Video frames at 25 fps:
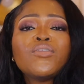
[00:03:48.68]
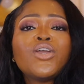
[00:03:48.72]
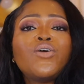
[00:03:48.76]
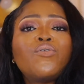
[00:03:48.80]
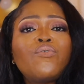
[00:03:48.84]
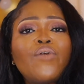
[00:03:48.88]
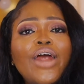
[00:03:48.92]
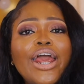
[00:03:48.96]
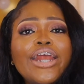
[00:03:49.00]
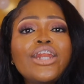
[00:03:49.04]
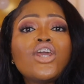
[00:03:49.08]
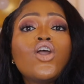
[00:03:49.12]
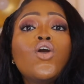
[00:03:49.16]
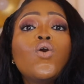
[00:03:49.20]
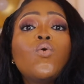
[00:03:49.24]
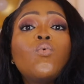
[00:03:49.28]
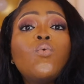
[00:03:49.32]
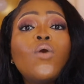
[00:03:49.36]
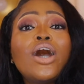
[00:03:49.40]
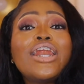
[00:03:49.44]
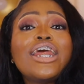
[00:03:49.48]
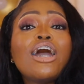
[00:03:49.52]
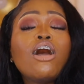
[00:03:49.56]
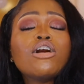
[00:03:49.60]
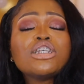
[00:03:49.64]
Right?
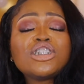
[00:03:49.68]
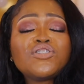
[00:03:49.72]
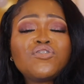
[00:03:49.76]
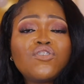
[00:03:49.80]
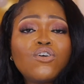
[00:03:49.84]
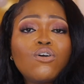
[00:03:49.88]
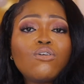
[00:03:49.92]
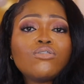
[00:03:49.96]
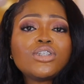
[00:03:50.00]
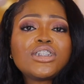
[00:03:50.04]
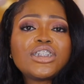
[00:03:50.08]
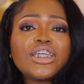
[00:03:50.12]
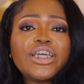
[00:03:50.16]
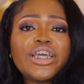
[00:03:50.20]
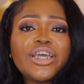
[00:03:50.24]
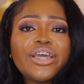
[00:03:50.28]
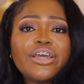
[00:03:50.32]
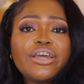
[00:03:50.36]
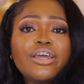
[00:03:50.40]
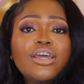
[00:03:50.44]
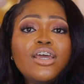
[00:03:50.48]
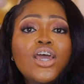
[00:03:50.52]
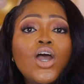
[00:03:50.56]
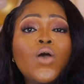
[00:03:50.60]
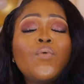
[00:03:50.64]
What else falls here?
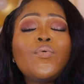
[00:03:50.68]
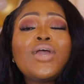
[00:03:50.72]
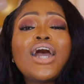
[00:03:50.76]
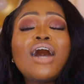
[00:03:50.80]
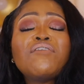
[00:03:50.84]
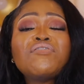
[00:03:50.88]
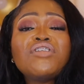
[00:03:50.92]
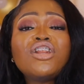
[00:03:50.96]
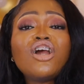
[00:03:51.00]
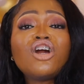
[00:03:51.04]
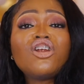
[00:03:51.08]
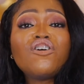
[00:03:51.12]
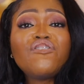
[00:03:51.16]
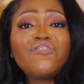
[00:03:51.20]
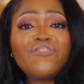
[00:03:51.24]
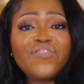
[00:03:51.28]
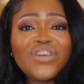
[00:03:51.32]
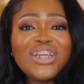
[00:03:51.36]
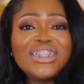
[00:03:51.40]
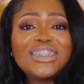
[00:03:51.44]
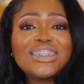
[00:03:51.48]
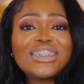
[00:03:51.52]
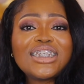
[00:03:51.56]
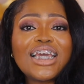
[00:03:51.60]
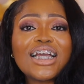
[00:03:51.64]
We have a lot of
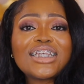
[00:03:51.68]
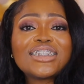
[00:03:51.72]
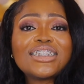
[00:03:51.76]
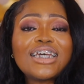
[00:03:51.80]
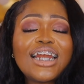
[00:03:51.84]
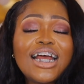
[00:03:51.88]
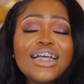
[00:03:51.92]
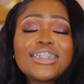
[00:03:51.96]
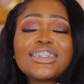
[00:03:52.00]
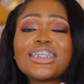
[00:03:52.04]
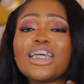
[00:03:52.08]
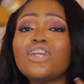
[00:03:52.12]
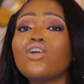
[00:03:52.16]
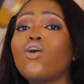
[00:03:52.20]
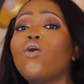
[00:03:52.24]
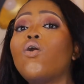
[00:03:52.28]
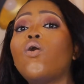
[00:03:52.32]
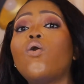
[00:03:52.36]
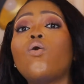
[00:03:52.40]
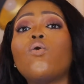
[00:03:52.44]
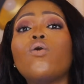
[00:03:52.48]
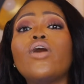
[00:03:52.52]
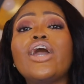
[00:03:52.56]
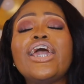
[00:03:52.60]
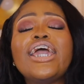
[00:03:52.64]
fintechs that are saying,
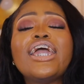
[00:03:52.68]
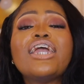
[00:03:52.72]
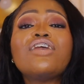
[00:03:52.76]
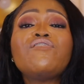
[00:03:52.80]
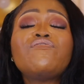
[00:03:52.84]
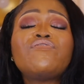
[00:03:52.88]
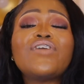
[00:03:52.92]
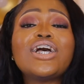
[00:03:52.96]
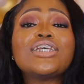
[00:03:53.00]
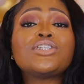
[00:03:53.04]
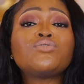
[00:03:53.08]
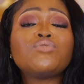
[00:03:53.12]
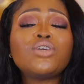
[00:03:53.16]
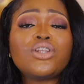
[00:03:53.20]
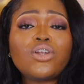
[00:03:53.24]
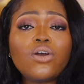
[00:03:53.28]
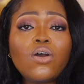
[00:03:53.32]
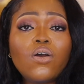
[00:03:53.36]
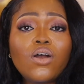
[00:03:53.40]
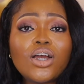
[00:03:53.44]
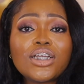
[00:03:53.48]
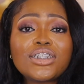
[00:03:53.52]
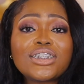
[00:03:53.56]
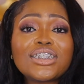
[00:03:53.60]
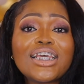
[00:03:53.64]
oh, invest with
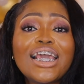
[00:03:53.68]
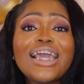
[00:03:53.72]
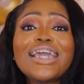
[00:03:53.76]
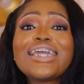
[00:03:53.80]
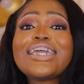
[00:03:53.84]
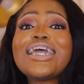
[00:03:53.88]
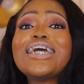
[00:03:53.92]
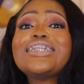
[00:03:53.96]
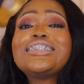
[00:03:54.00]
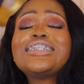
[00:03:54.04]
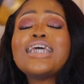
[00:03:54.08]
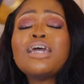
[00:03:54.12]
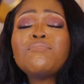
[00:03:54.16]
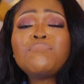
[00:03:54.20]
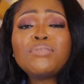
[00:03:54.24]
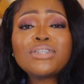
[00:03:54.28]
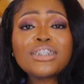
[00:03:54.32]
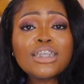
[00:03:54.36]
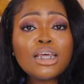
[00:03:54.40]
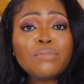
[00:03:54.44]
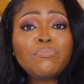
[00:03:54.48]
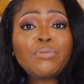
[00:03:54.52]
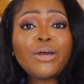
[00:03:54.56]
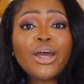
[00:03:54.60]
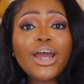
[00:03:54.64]
us, get
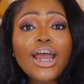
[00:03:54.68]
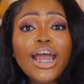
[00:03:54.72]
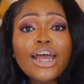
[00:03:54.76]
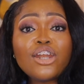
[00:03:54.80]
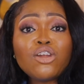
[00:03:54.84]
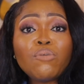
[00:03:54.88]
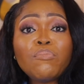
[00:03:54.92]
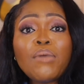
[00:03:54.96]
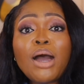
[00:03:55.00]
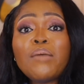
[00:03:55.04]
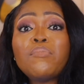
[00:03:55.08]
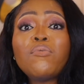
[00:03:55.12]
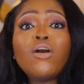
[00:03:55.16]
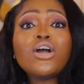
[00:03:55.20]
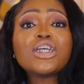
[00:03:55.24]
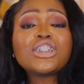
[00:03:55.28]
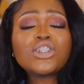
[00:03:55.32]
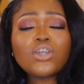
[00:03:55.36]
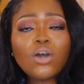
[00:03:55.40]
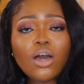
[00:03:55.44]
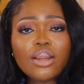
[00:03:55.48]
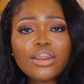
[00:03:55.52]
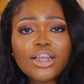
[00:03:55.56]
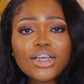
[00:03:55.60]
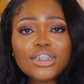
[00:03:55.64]
10% per annum, amongst
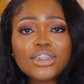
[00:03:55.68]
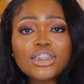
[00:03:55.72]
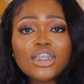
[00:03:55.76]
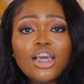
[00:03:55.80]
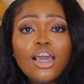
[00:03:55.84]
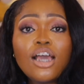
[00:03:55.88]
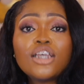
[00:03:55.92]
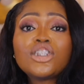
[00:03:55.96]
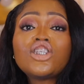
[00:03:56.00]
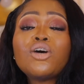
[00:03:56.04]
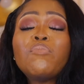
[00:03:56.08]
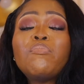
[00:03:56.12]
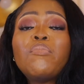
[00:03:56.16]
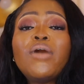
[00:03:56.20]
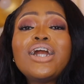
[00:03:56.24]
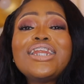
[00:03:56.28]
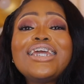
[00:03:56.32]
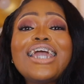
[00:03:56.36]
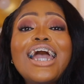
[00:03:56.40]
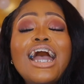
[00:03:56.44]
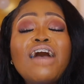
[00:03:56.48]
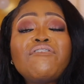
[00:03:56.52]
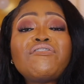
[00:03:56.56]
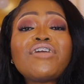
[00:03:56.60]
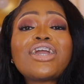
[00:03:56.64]
others. So Money
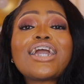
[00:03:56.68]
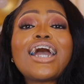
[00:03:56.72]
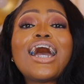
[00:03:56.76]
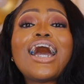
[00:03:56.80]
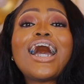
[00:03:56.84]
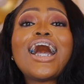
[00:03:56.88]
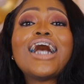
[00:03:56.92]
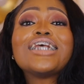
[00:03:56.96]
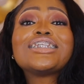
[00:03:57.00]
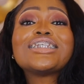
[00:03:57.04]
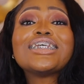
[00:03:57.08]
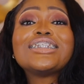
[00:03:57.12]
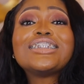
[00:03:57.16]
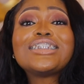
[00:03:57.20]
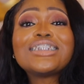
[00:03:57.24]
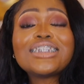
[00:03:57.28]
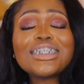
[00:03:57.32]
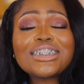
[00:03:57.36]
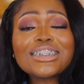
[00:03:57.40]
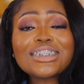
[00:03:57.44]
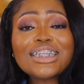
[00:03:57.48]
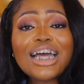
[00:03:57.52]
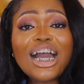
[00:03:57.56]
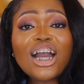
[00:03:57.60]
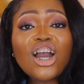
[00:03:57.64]
Africa has a
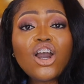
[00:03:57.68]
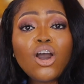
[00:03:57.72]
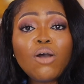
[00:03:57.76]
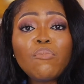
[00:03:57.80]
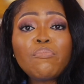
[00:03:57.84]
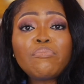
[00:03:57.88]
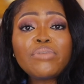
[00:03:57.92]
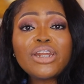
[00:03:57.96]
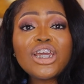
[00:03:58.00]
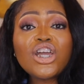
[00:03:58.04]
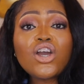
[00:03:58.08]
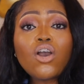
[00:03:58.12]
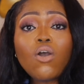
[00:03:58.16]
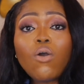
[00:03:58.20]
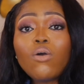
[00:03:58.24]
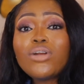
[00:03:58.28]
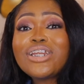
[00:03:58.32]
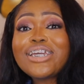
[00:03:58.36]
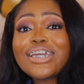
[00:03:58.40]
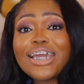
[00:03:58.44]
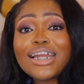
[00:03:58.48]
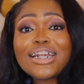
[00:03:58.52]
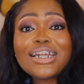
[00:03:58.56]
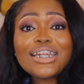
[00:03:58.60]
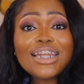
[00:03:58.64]
sister company called
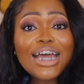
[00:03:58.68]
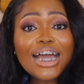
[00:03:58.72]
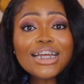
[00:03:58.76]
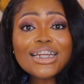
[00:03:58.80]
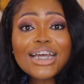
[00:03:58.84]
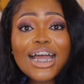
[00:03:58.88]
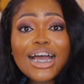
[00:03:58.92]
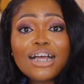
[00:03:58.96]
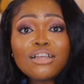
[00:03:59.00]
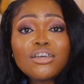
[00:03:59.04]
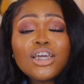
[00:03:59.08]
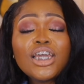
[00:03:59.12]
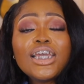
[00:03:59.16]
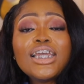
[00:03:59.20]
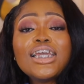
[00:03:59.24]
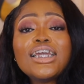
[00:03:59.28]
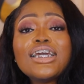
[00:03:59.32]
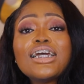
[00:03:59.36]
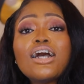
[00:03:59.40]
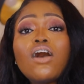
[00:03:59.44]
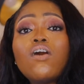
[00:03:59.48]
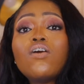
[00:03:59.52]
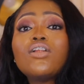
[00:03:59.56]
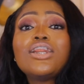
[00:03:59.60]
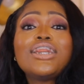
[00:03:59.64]
Get Ladder.
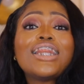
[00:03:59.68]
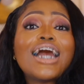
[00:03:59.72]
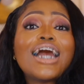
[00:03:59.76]
On